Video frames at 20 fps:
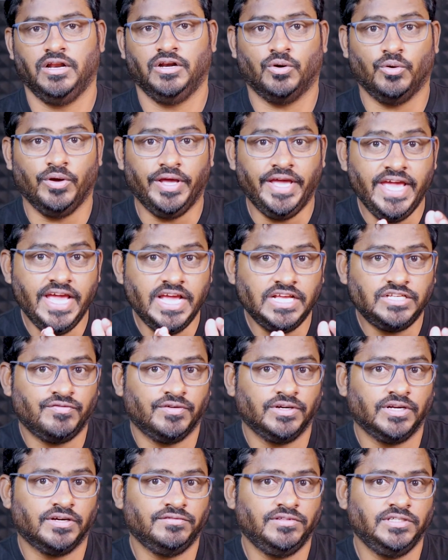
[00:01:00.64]
Now, each
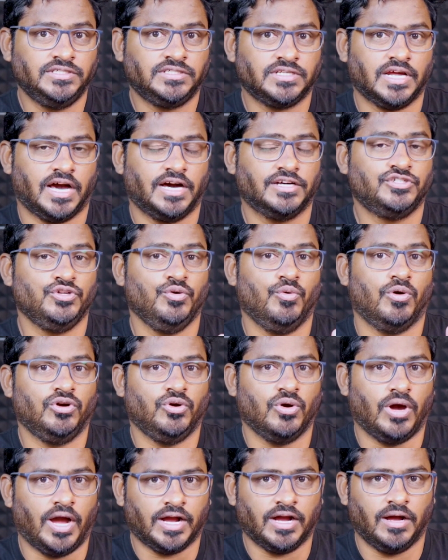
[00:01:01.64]
one of these tasks you
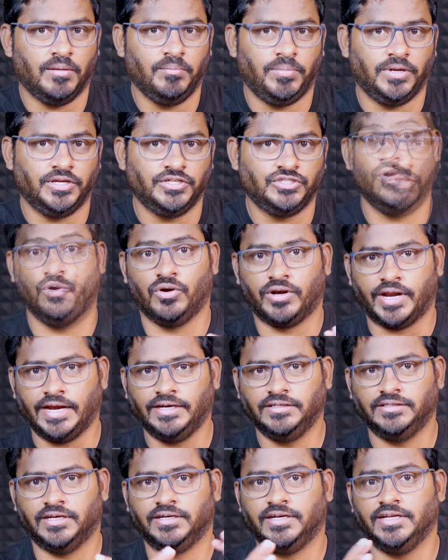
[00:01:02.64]
want to accomplish, you'll
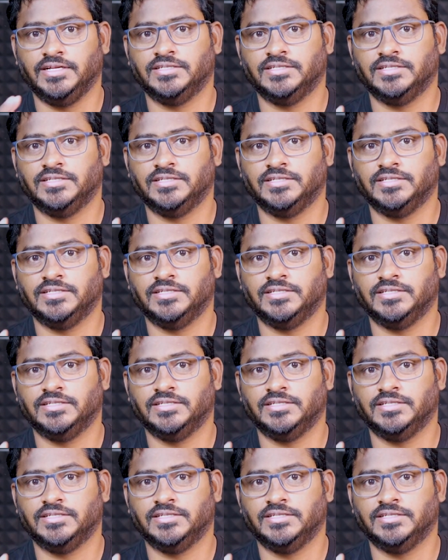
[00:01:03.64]
write that